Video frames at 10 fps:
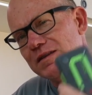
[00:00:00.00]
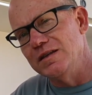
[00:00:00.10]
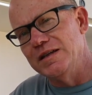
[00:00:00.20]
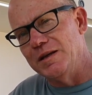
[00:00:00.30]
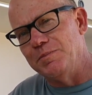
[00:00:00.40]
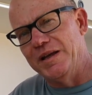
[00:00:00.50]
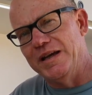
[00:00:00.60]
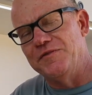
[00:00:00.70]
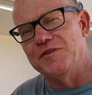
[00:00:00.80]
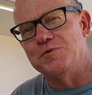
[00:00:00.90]
you can get a
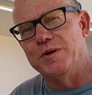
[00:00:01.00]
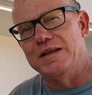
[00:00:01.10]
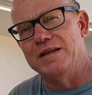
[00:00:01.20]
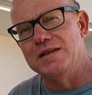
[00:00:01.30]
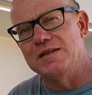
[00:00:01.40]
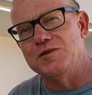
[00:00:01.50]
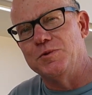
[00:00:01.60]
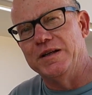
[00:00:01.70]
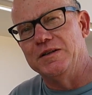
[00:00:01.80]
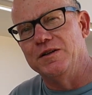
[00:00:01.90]
plan for
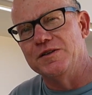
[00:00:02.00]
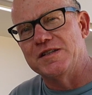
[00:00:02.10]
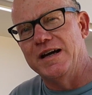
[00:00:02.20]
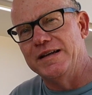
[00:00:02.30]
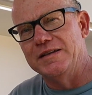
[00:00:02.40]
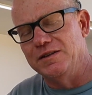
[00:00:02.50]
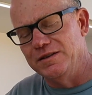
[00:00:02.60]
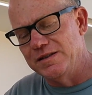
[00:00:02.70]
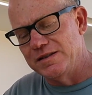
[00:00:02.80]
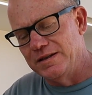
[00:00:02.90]
$20 to
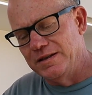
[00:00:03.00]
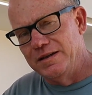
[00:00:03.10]
$80.